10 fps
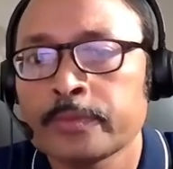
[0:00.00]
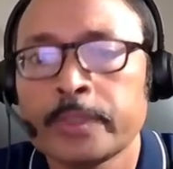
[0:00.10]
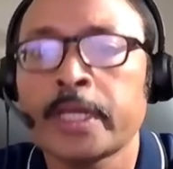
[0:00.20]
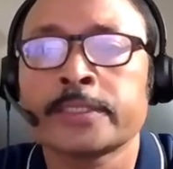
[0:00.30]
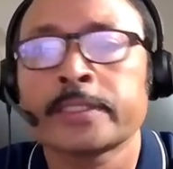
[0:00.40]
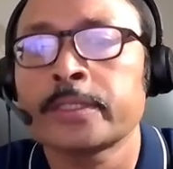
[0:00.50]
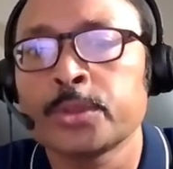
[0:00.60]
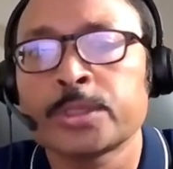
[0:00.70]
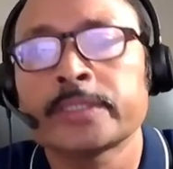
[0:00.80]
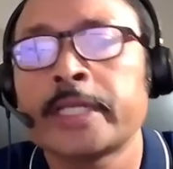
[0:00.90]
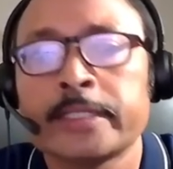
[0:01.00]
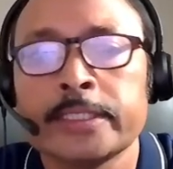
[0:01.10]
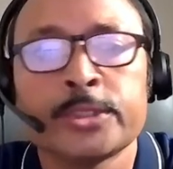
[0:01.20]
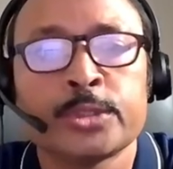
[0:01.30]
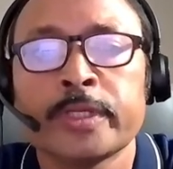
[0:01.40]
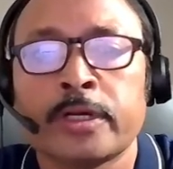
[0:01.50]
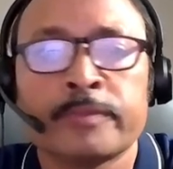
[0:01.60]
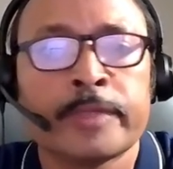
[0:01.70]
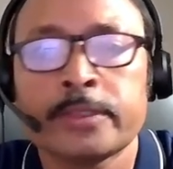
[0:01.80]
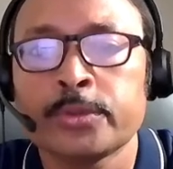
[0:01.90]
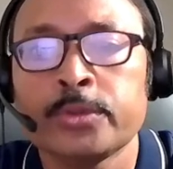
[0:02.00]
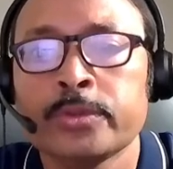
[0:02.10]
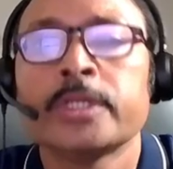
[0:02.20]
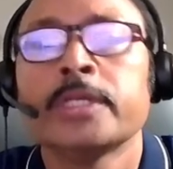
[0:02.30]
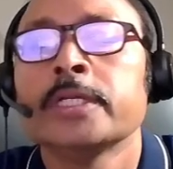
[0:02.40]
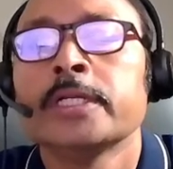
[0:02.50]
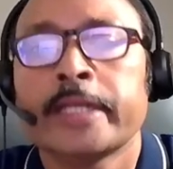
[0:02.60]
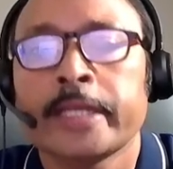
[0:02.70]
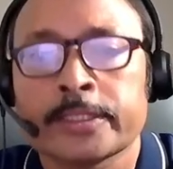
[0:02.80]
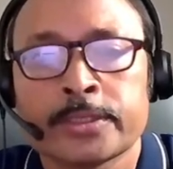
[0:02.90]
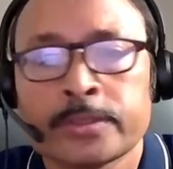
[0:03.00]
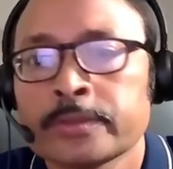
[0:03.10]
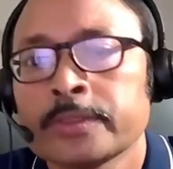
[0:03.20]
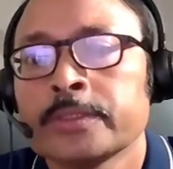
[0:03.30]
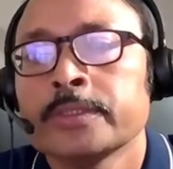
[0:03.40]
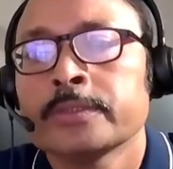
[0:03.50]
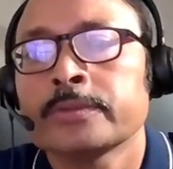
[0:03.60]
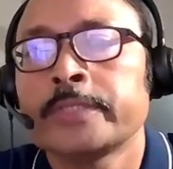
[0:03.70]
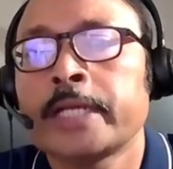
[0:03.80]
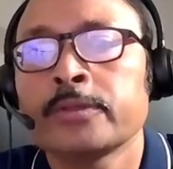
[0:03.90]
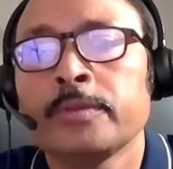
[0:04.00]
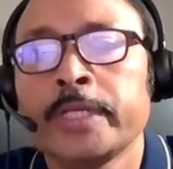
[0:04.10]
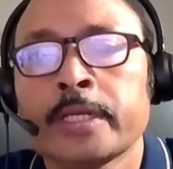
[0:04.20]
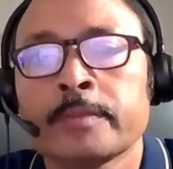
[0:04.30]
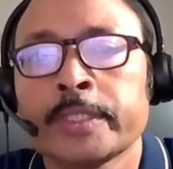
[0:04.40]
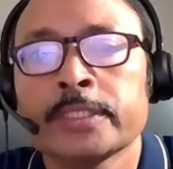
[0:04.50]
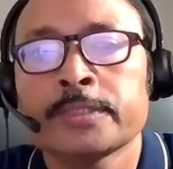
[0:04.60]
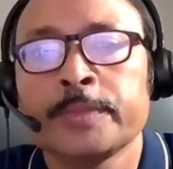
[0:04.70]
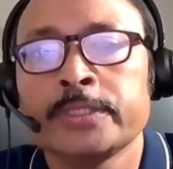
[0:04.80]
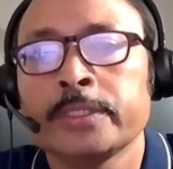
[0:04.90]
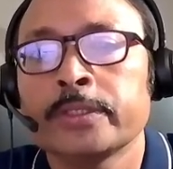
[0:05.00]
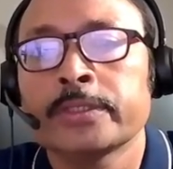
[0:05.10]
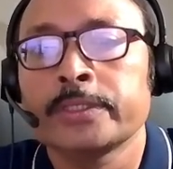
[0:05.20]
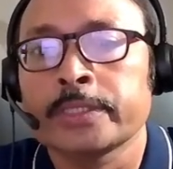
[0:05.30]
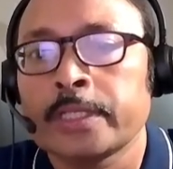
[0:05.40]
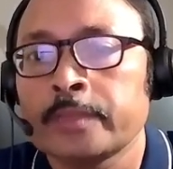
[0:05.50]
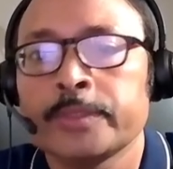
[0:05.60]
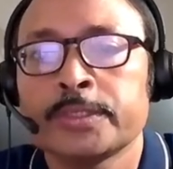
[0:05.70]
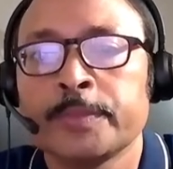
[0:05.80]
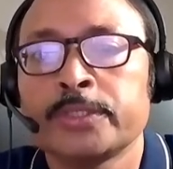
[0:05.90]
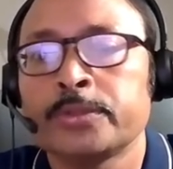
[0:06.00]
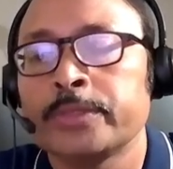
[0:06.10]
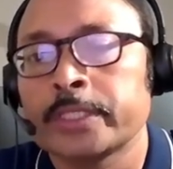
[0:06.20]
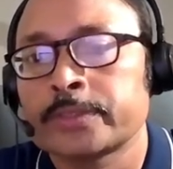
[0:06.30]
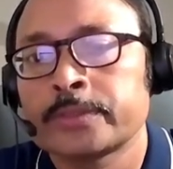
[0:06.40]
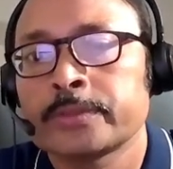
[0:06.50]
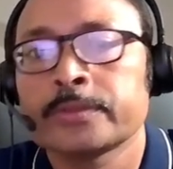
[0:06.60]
We're asking a question that needs to be converted to text. So that will be done by the speech recognition library, speech to text.